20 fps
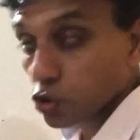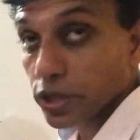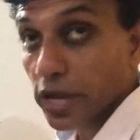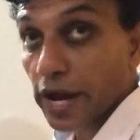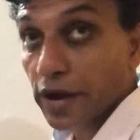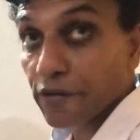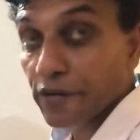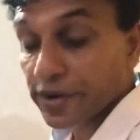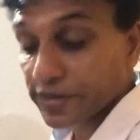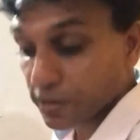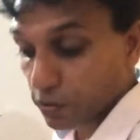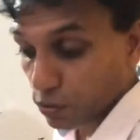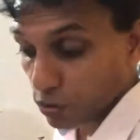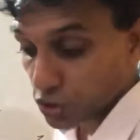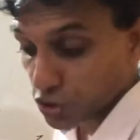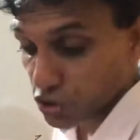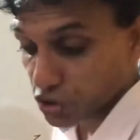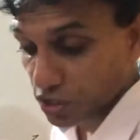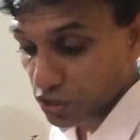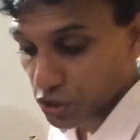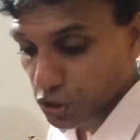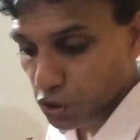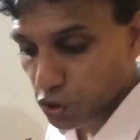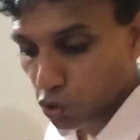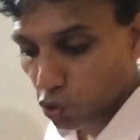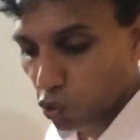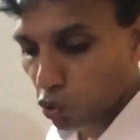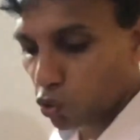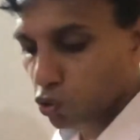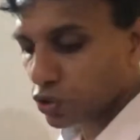that, right, the question,
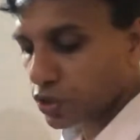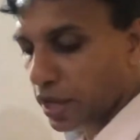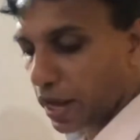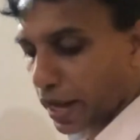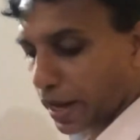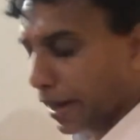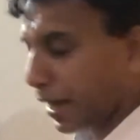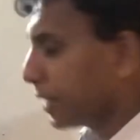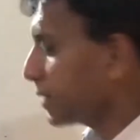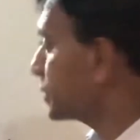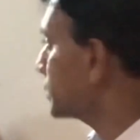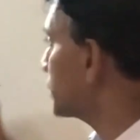show that